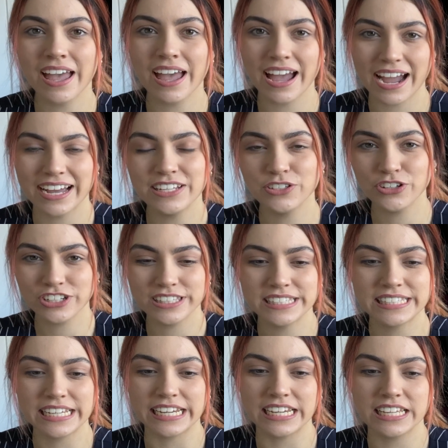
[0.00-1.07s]
As you can
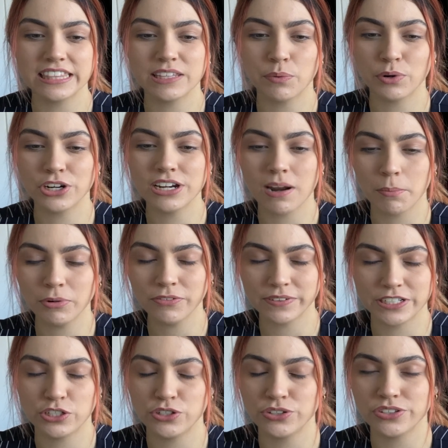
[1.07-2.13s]
see, there were a number of
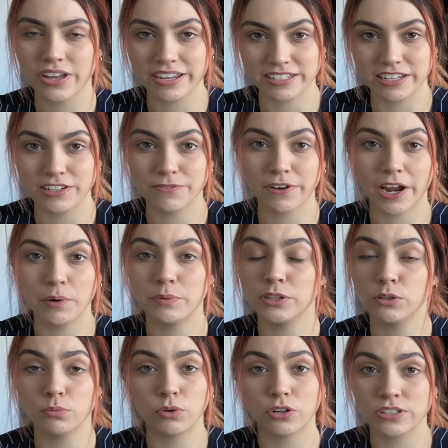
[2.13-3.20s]
issues identified with the
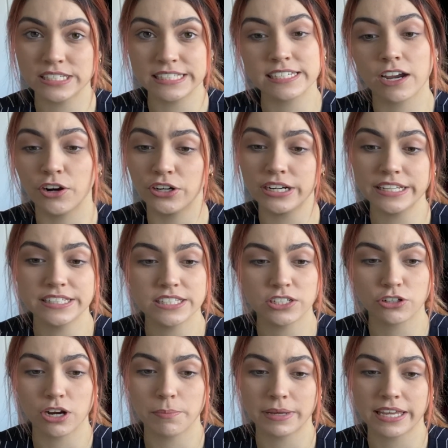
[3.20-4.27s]
Roxy's current
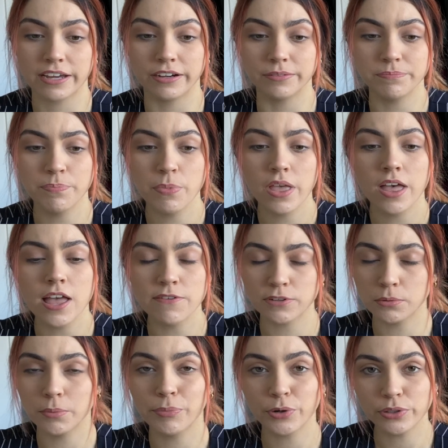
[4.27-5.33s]
Instagram account, from a
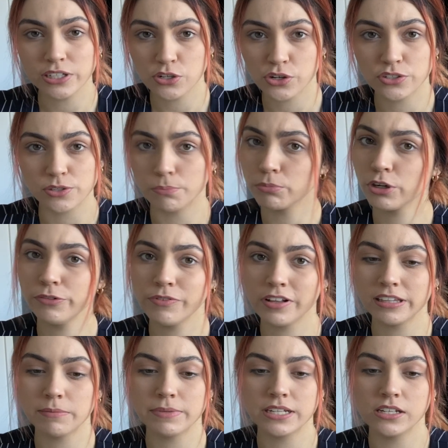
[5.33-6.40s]
poorly chosen profile
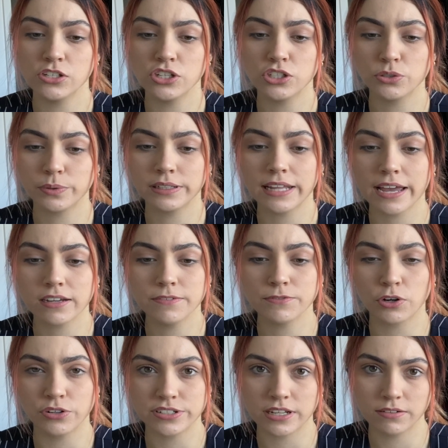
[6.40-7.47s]
image to a lack of
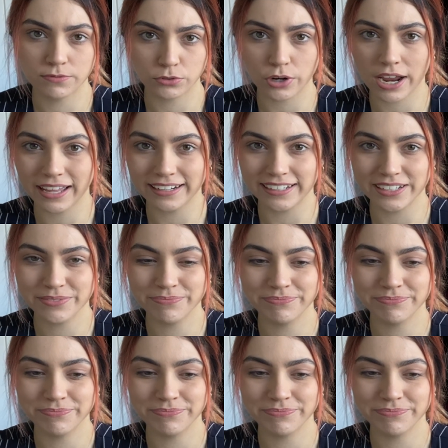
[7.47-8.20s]
content variety.